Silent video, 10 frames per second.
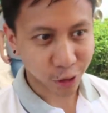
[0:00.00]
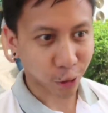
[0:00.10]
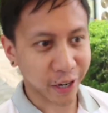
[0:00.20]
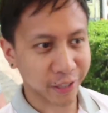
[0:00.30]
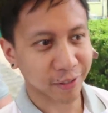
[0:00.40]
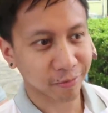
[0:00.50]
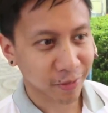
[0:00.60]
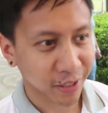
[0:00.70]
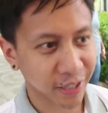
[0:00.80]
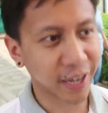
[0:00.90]
a train.
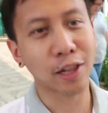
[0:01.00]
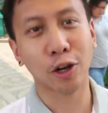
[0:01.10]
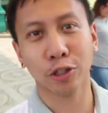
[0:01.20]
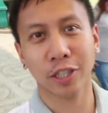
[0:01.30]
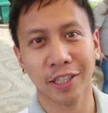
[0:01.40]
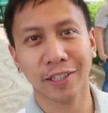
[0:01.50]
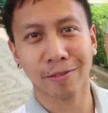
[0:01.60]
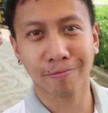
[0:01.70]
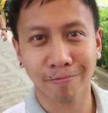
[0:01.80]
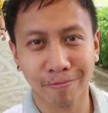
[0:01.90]
The LRT. Mm